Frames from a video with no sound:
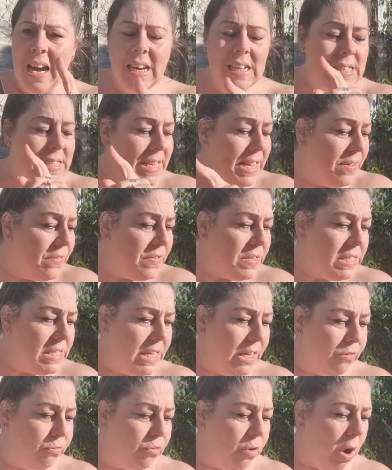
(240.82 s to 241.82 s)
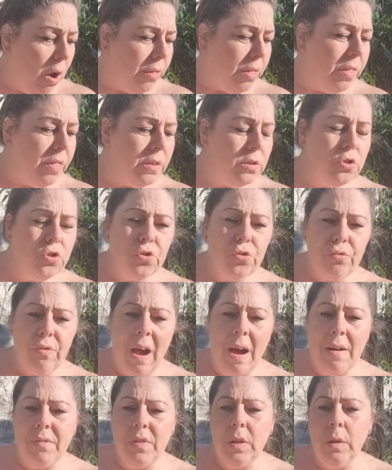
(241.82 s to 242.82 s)
activity rather than
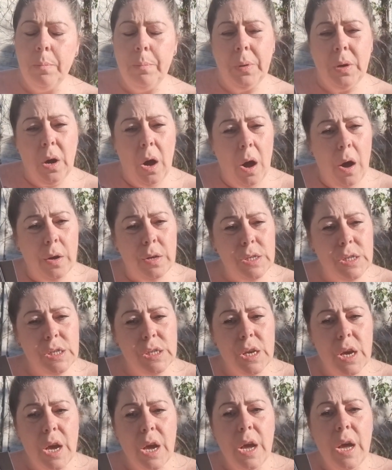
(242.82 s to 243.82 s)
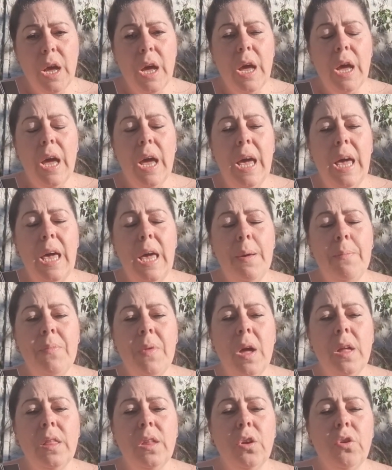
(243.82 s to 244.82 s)
travel, because
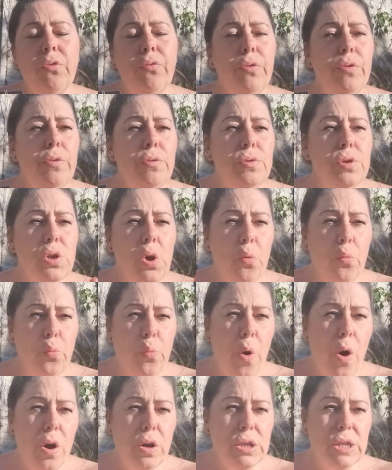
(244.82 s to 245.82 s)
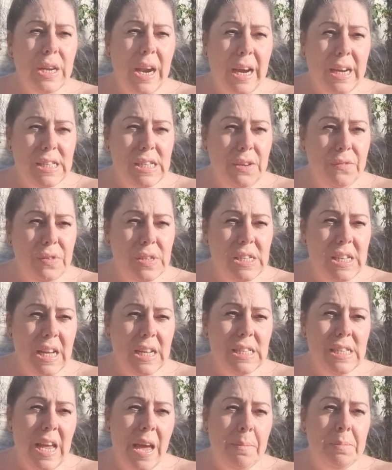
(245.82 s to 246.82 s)
the cruise was an activity
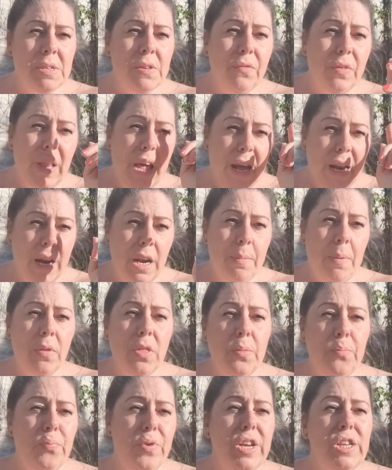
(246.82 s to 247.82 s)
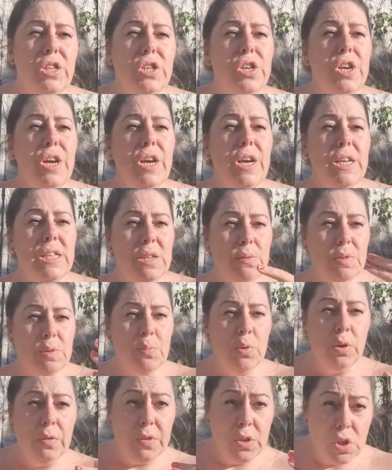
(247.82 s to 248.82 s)
in terms of learning about the bridges. It was
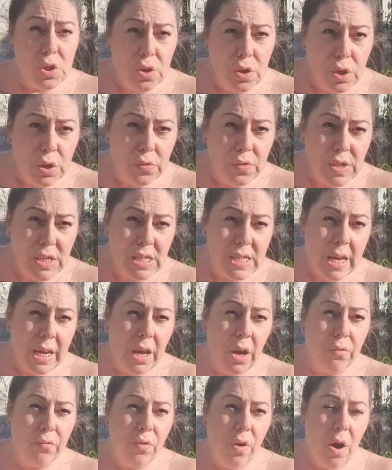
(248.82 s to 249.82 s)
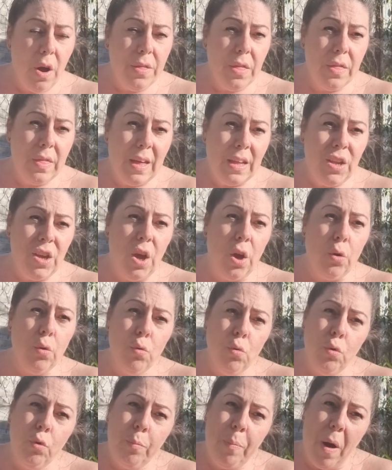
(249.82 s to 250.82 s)
more of a tourist thing rather than your
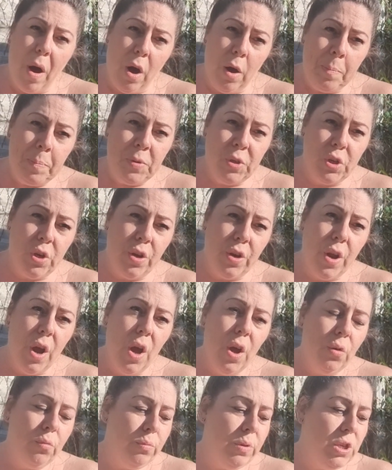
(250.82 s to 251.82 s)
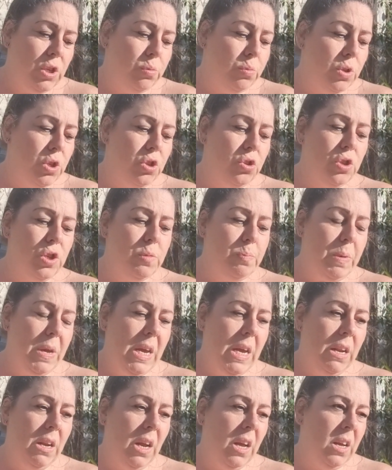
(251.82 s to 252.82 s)
Uber option, which would have just
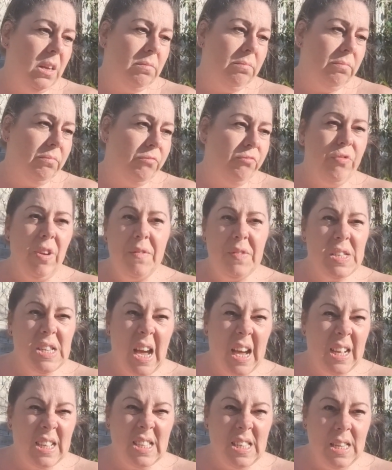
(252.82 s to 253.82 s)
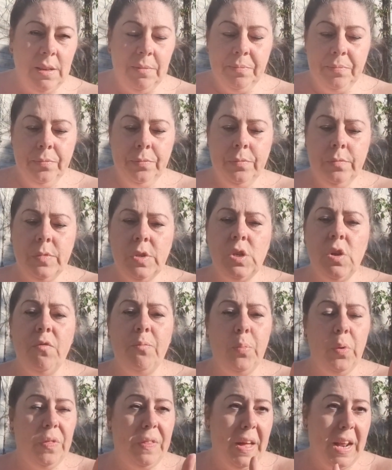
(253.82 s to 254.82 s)
been a river taxi. So
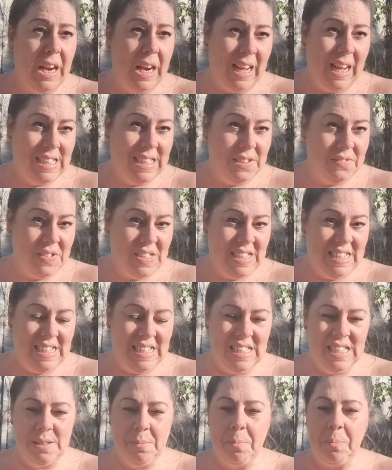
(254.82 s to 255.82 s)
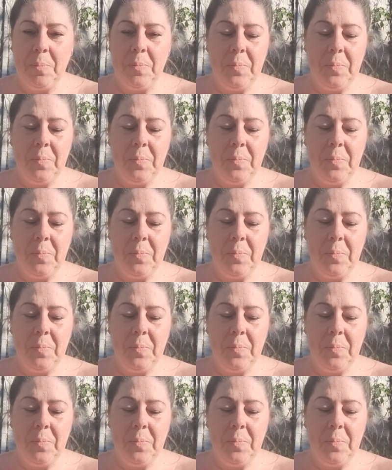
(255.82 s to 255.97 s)
put that in activities.